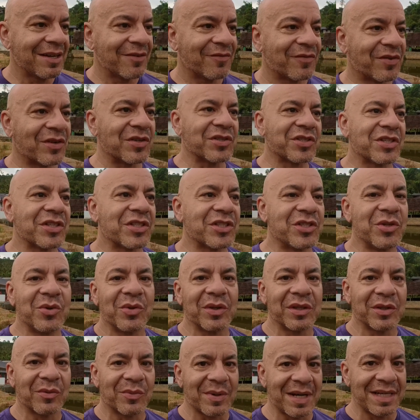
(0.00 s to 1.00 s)
versus
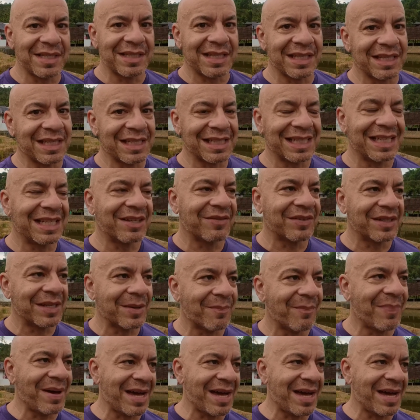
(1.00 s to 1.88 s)
doing the right thing and giving it